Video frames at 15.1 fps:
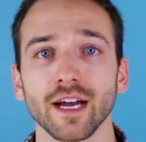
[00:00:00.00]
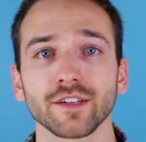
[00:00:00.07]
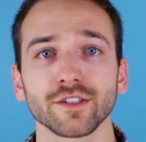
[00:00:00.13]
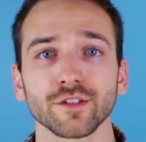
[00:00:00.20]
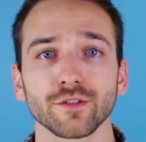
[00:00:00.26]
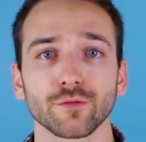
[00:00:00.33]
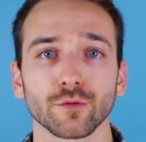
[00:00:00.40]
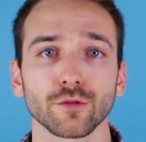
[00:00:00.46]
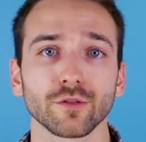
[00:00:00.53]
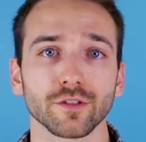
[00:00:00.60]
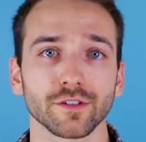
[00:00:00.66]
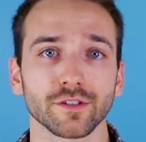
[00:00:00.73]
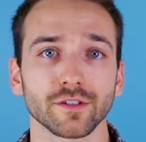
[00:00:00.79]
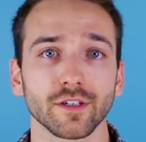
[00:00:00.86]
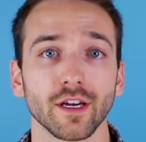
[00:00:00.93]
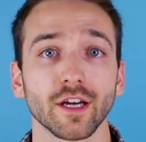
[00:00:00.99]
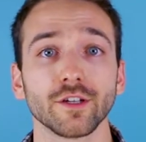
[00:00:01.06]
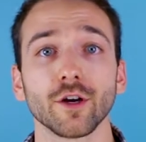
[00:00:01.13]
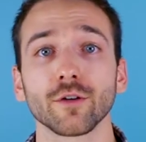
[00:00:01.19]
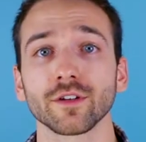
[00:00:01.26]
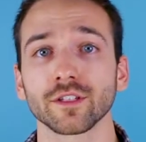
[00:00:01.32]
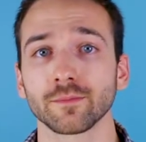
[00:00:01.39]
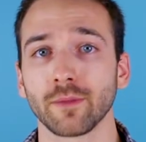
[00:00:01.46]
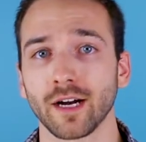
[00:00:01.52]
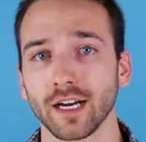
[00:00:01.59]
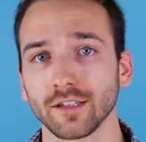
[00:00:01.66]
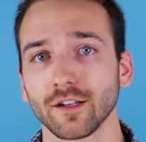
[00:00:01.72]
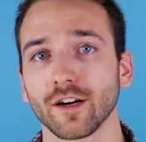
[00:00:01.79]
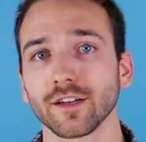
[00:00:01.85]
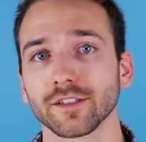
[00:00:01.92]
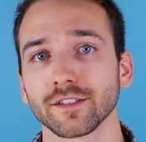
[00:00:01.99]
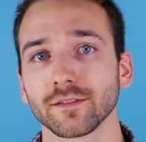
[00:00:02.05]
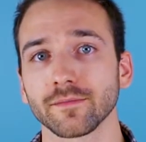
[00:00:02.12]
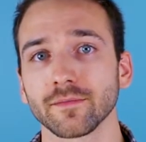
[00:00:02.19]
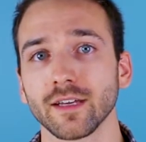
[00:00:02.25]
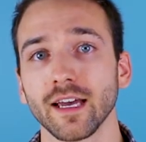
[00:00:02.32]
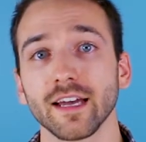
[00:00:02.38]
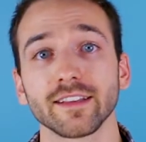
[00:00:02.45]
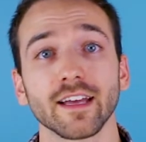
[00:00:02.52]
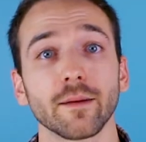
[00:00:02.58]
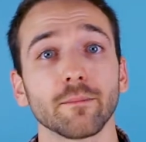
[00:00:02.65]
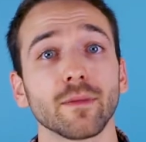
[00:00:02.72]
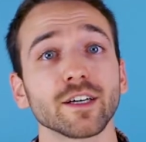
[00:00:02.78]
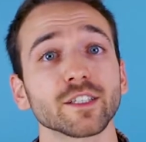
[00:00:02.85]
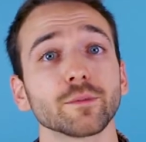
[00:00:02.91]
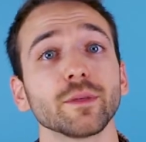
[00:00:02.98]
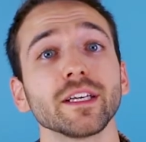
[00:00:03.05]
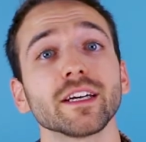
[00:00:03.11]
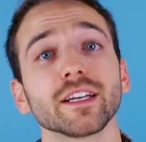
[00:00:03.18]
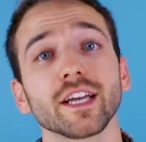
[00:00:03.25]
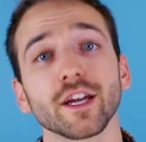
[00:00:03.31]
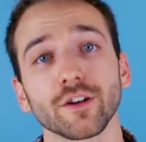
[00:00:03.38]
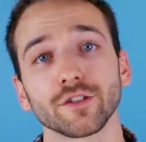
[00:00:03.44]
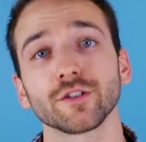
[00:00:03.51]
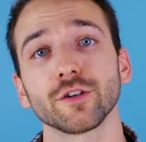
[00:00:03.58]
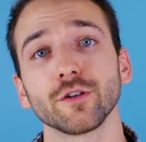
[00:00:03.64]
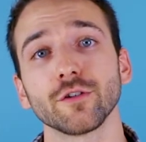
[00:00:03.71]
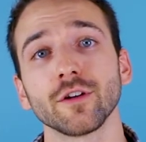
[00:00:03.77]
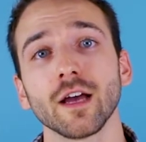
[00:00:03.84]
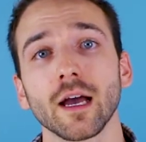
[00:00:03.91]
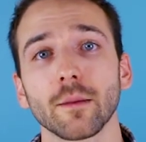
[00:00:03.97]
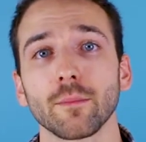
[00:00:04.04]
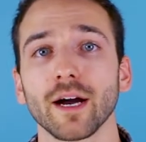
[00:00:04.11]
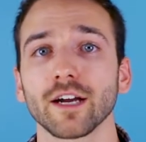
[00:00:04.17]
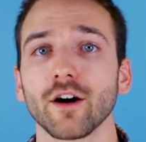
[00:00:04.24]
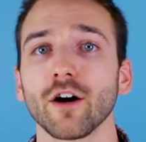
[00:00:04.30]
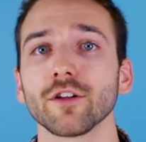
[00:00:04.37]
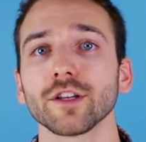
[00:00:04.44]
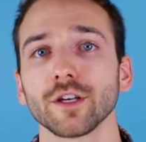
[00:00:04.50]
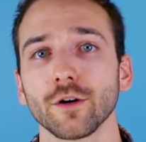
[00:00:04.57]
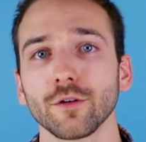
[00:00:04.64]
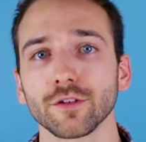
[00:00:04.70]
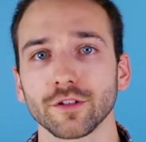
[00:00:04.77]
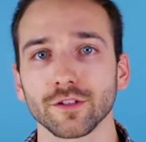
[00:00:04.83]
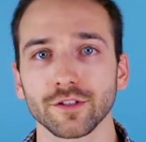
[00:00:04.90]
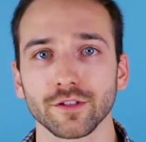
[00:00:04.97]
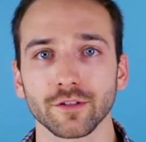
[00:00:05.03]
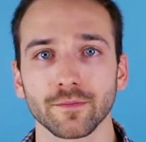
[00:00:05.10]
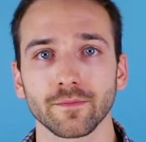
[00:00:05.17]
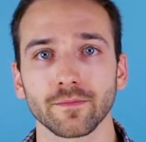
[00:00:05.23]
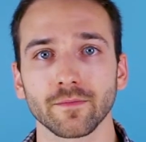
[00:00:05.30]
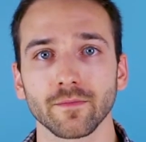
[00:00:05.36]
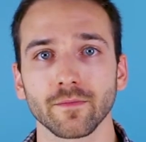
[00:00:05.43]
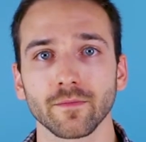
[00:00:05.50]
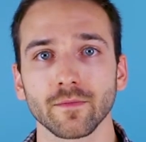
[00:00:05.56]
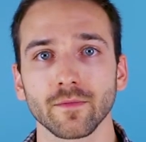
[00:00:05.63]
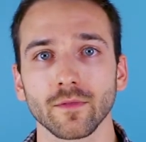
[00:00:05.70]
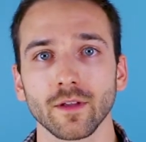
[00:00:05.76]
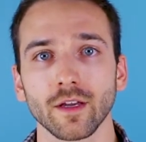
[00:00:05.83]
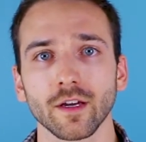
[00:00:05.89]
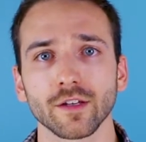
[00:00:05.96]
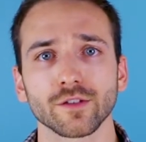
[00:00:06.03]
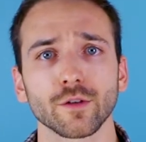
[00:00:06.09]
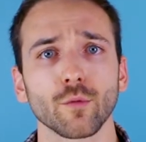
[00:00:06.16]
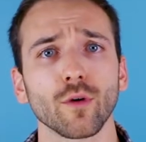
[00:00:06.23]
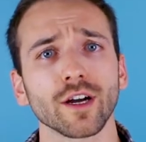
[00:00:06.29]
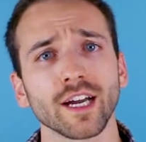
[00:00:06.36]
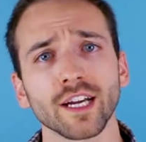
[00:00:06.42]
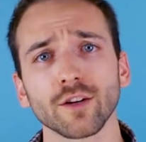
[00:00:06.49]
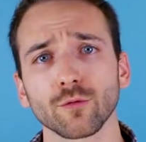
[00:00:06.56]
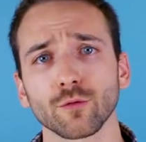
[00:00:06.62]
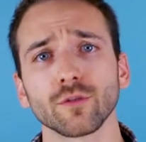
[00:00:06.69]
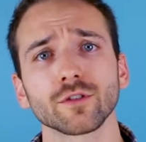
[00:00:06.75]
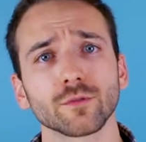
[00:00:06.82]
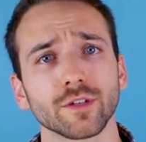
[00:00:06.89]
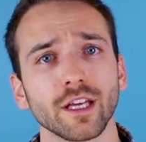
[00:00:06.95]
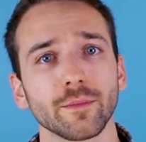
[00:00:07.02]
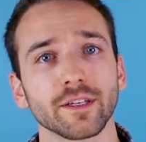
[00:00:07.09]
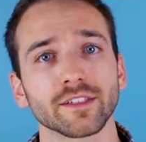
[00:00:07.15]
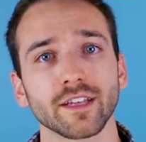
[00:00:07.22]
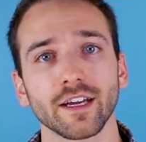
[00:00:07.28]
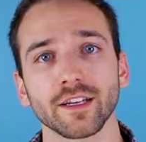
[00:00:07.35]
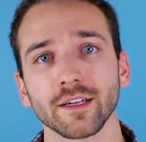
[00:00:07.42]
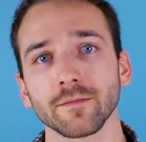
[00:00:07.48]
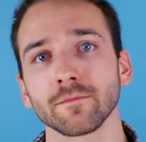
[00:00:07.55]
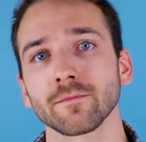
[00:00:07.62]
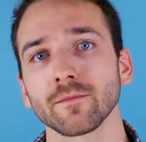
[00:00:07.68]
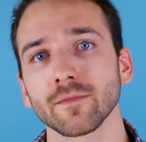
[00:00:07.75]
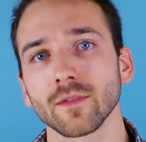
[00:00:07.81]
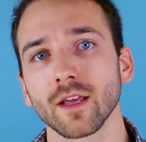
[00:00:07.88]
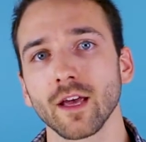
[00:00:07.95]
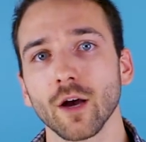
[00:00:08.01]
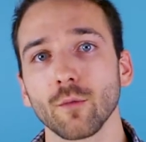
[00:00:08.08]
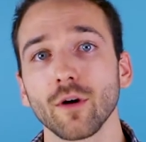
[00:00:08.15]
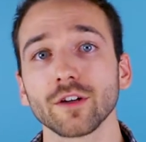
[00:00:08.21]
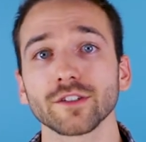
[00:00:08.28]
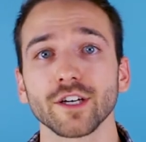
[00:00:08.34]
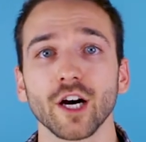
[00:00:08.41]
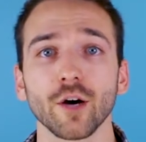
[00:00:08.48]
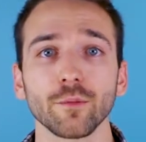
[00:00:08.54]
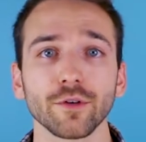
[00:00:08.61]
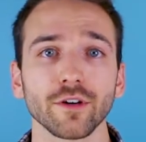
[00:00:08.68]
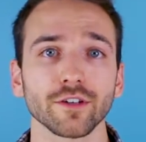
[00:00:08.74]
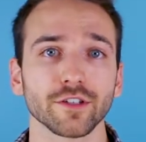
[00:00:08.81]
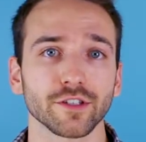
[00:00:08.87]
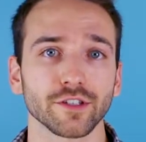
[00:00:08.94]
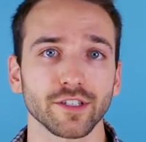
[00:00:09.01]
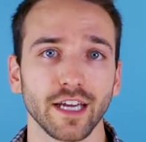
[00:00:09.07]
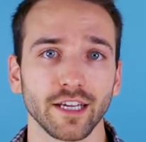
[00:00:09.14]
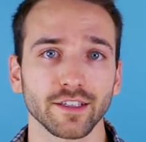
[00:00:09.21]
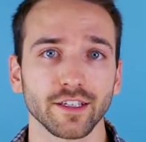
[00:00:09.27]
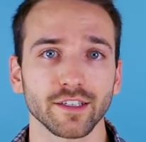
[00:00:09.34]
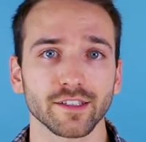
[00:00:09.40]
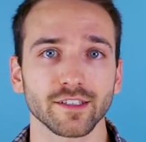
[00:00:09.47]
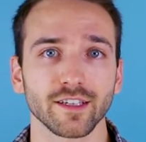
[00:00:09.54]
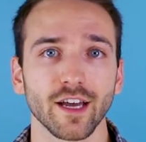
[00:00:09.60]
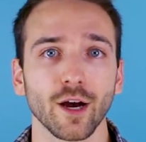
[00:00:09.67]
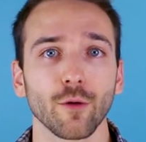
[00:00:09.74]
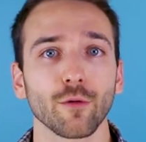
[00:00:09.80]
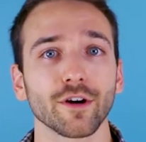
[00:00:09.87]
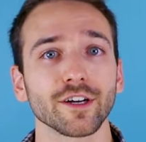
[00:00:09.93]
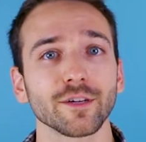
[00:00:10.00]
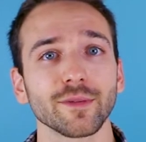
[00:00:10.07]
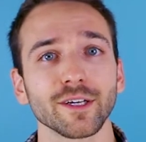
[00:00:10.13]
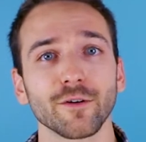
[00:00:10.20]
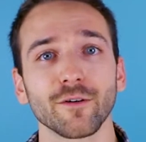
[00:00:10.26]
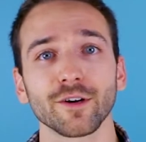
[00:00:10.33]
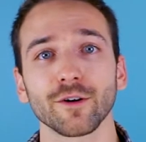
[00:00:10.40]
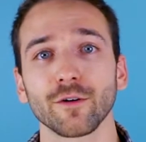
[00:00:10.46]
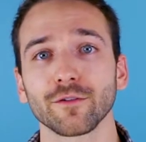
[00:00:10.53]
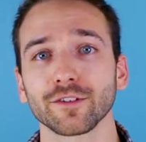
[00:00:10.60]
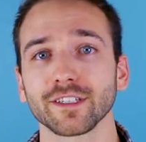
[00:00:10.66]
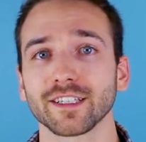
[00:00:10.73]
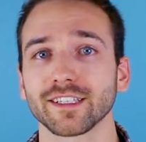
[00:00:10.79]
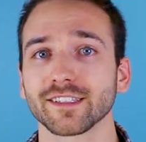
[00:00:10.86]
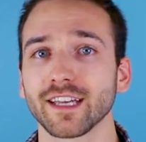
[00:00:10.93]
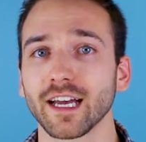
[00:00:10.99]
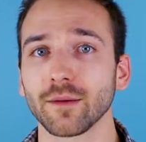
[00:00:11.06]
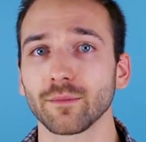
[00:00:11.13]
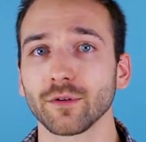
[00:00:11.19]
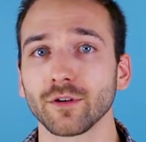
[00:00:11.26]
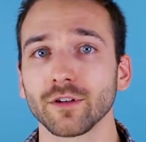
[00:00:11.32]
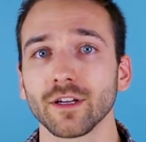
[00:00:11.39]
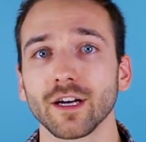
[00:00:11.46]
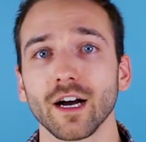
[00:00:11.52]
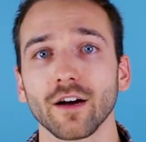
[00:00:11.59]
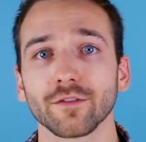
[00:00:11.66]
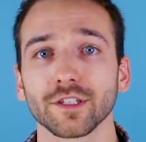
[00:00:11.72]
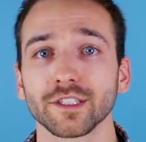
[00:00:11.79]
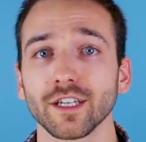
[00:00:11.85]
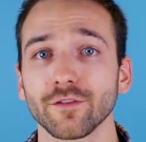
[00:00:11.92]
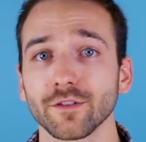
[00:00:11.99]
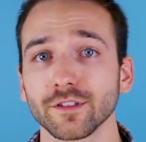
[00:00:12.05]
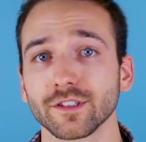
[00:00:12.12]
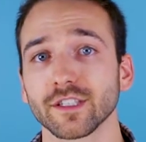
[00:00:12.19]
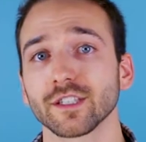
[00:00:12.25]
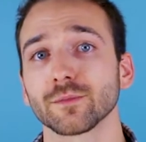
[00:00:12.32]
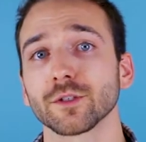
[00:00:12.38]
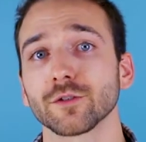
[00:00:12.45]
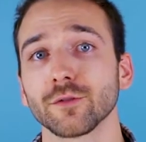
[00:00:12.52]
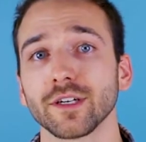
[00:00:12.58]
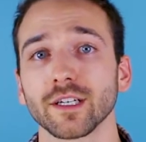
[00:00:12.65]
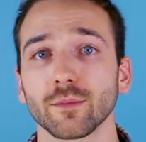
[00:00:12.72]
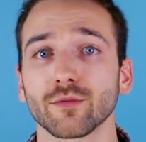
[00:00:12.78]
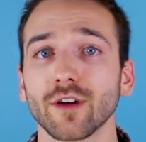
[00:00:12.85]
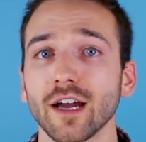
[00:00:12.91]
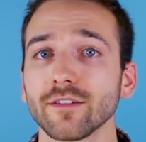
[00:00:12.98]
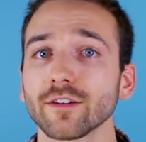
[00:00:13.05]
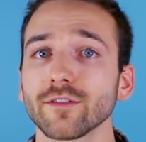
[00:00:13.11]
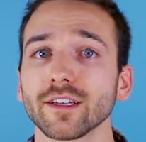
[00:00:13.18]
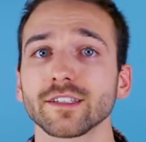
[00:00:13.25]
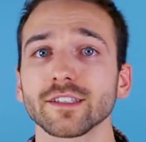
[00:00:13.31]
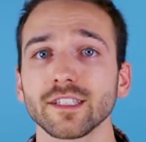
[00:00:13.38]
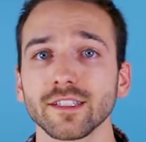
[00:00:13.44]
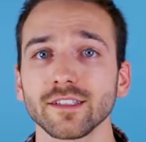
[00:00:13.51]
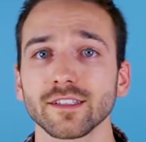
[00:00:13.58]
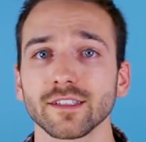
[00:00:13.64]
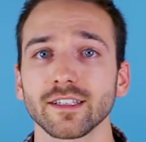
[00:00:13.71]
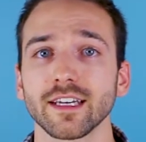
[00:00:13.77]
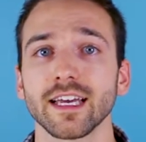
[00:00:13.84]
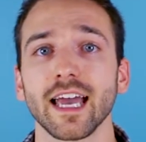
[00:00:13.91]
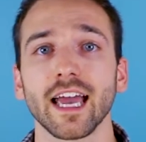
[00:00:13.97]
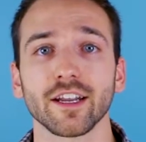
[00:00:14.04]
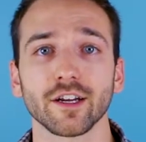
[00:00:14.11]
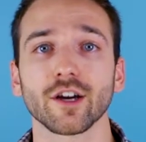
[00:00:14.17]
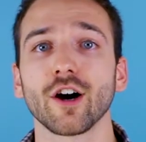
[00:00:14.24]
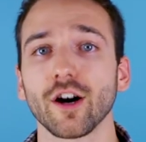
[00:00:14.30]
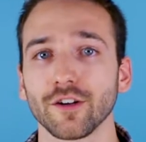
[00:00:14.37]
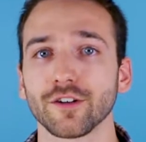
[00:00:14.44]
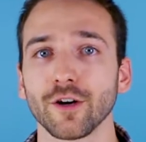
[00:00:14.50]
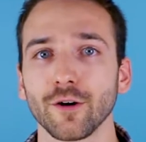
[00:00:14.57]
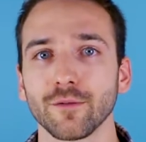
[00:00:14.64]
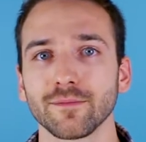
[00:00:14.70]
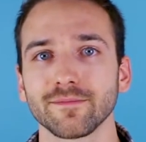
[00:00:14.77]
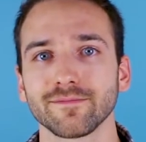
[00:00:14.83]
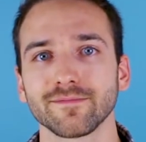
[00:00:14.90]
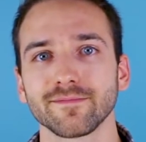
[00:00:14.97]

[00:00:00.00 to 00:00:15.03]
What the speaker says: passes rules, known as bylaws, that must be adhered to by all the owners. So what kind of rules will they be setting? Well, to help you understand this, we're going to be going over an example of the differences between a private residence and a condo.